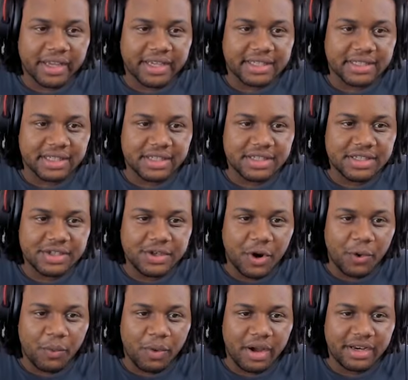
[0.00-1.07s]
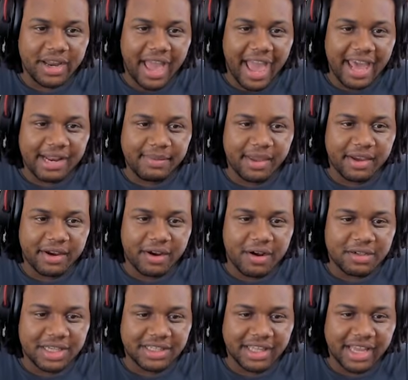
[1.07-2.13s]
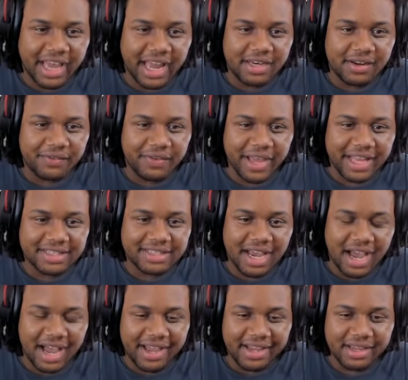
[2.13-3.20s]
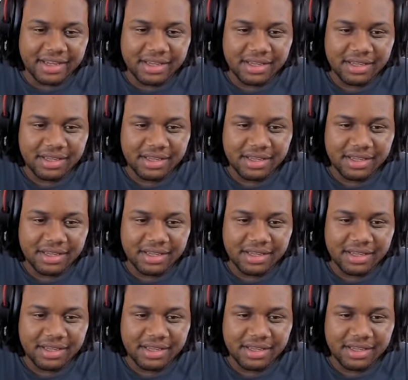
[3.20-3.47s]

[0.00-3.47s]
is this? No one anime girls at the end of hentai?